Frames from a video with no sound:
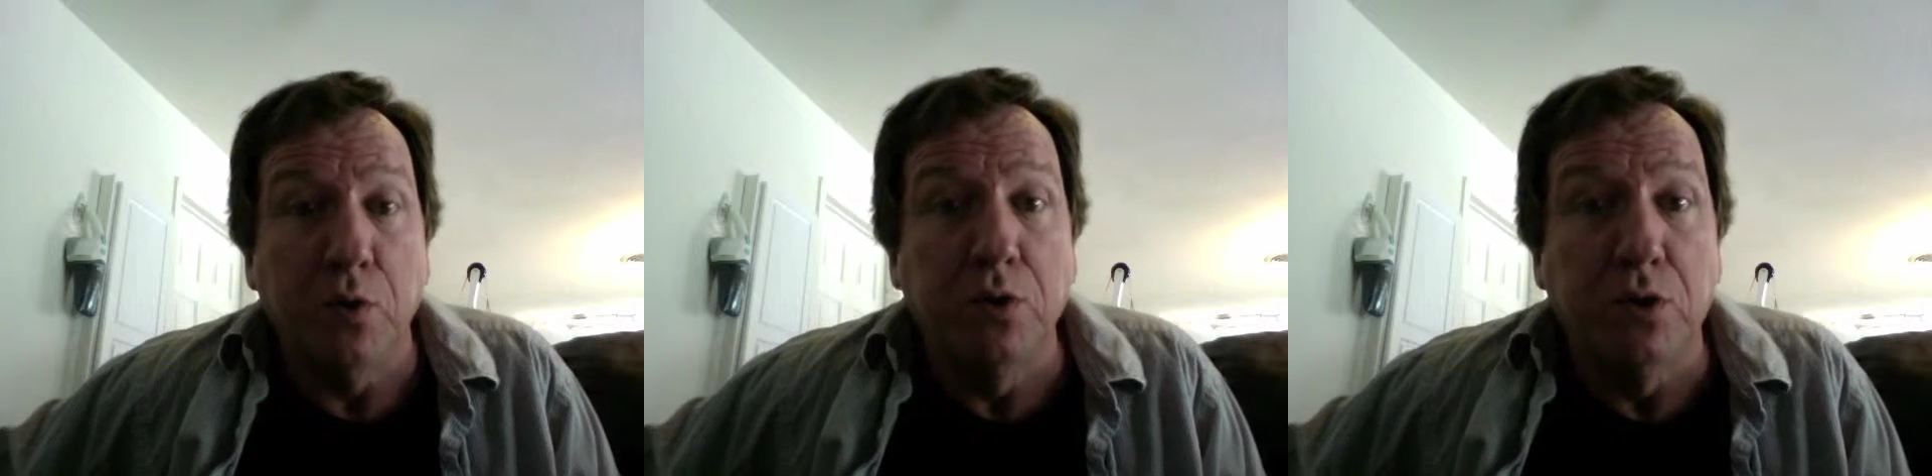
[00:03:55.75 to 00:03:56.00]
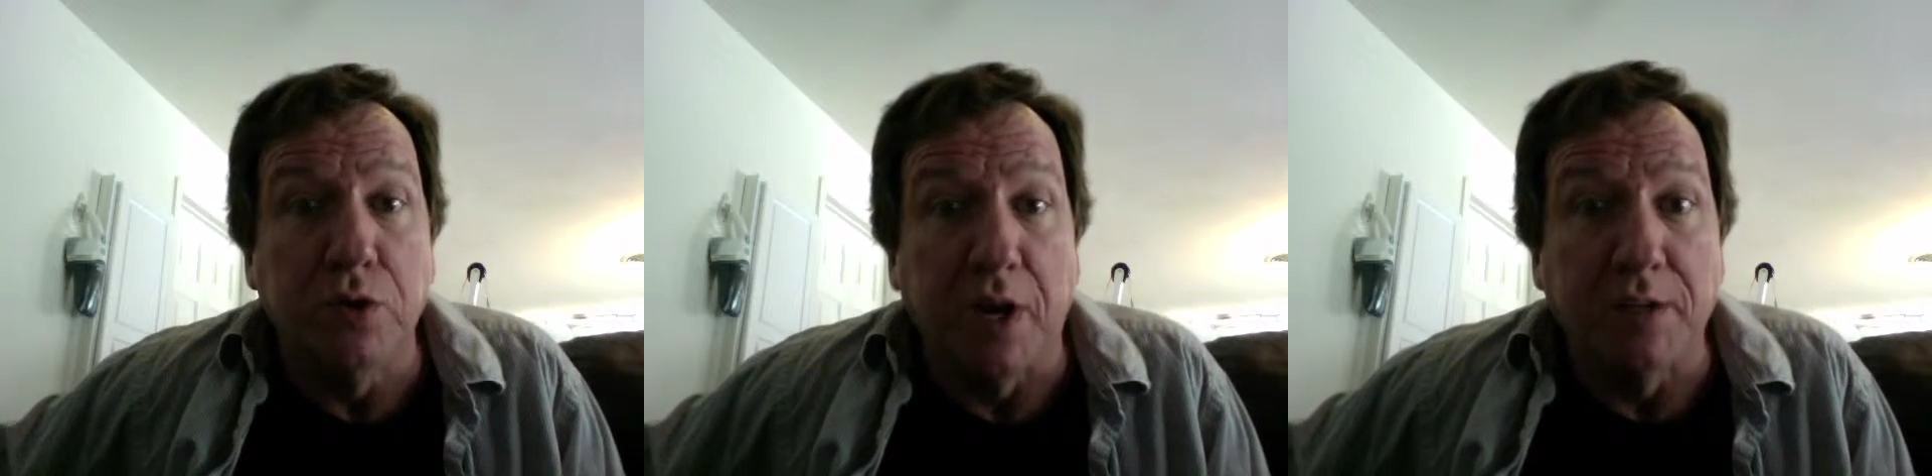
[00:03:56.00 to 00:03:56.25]

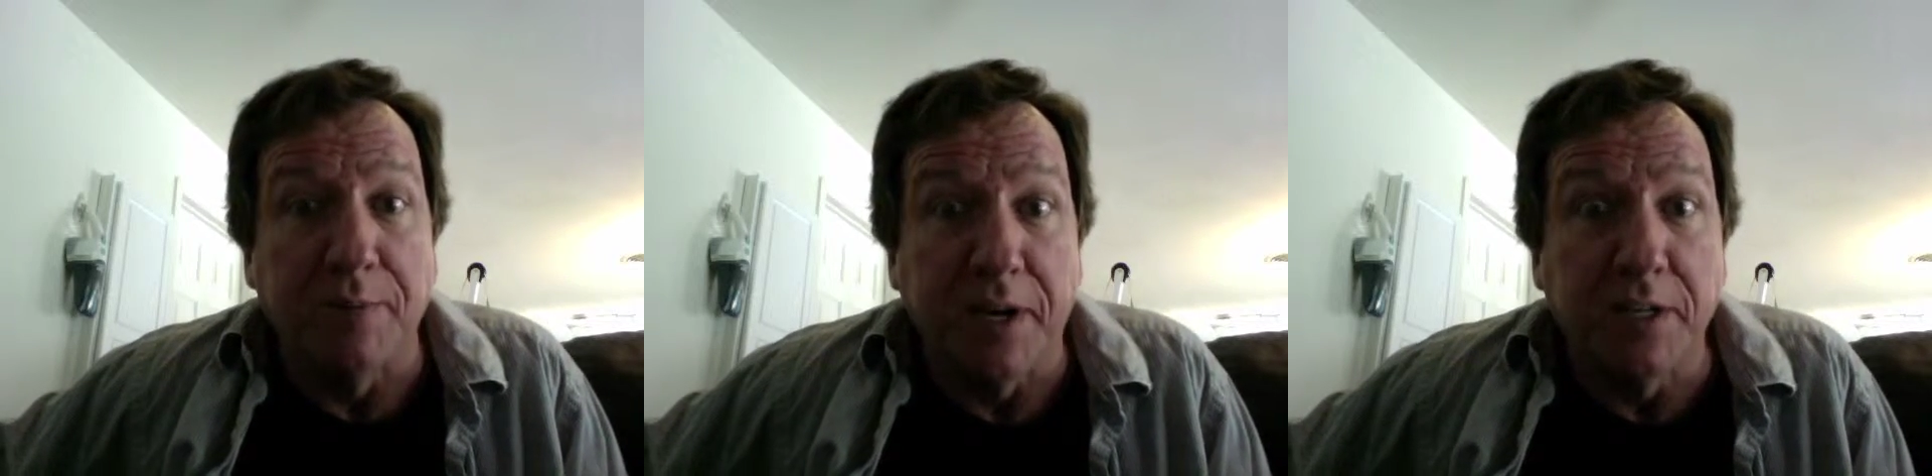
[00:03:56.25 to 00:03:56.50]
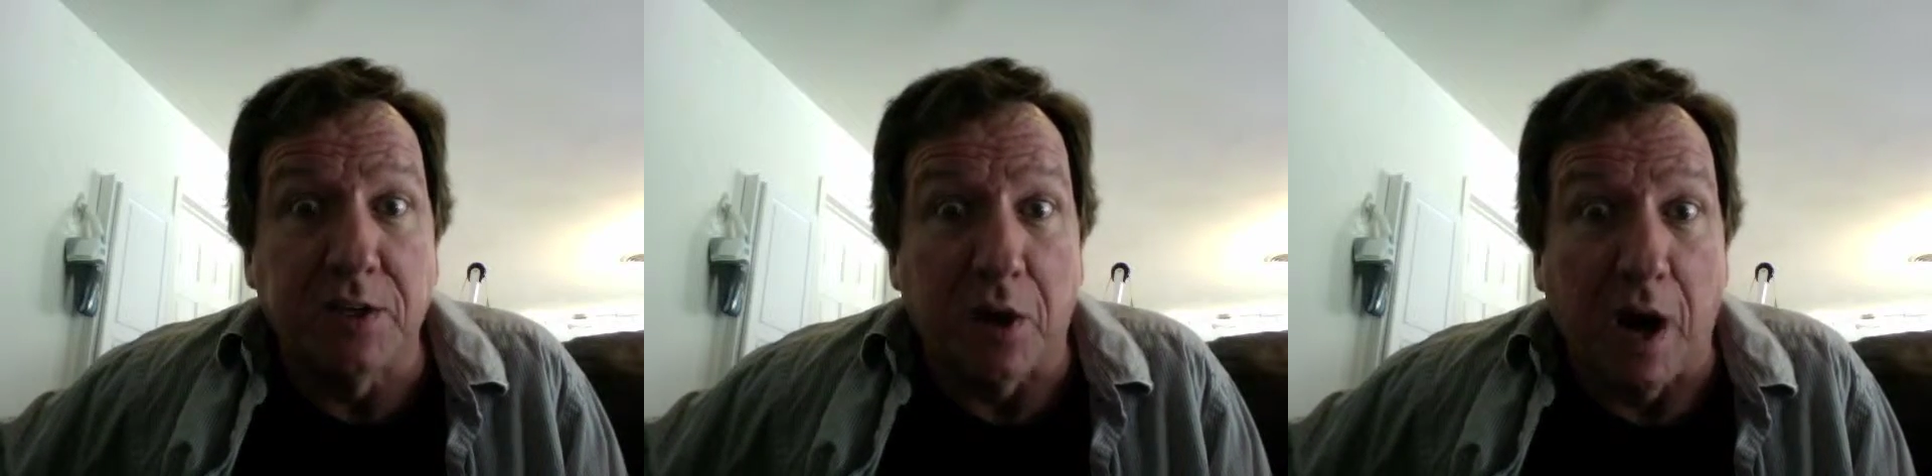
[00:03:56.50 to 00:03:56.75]
Usus est
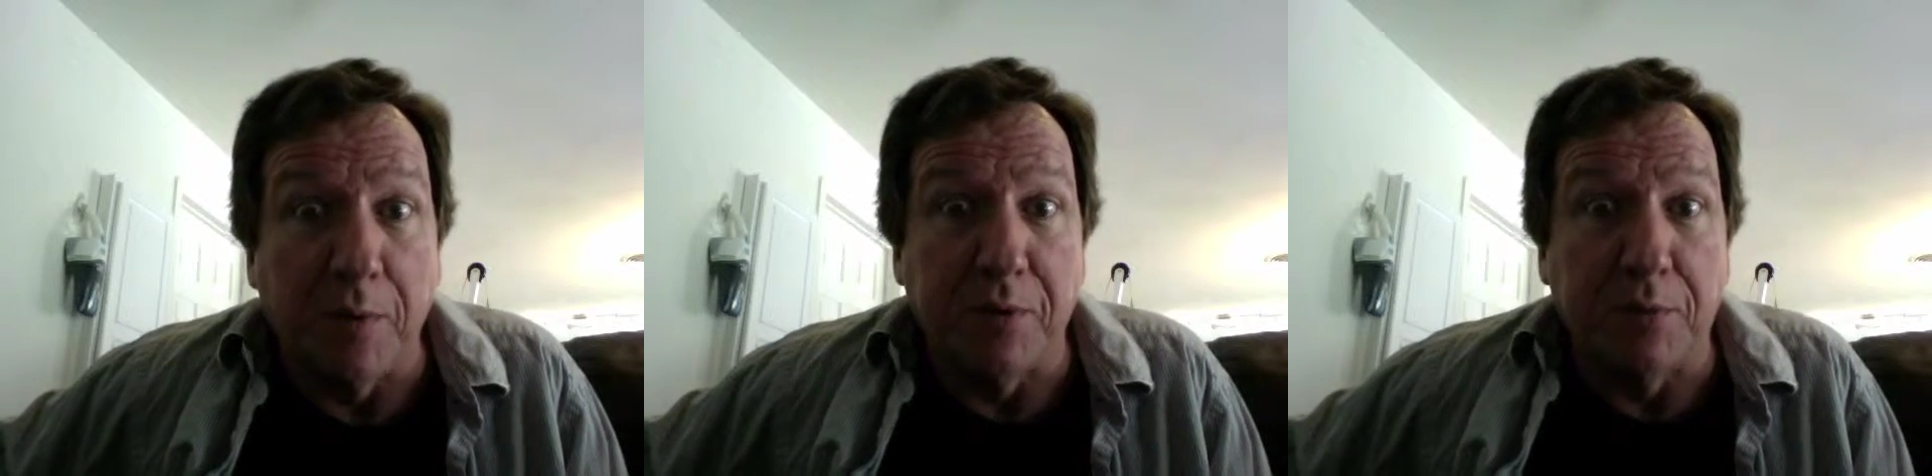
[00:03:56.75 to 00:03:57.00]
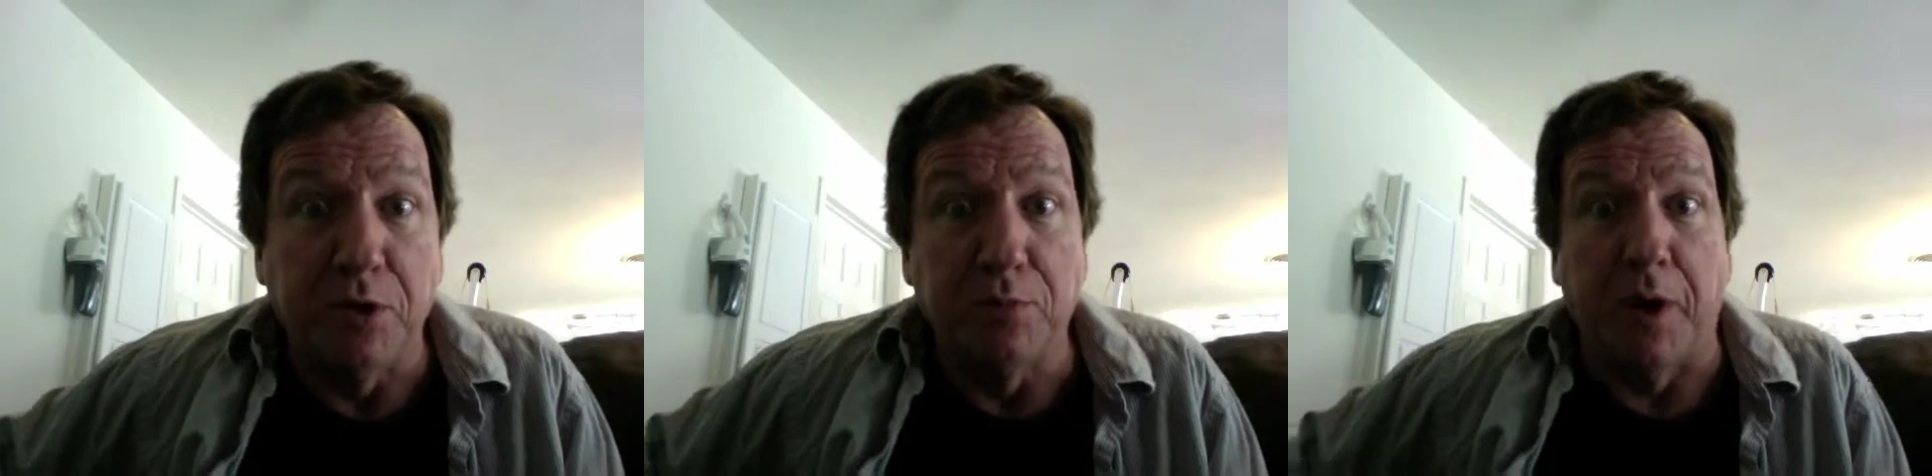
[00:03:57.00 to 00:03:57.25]
magister optimus,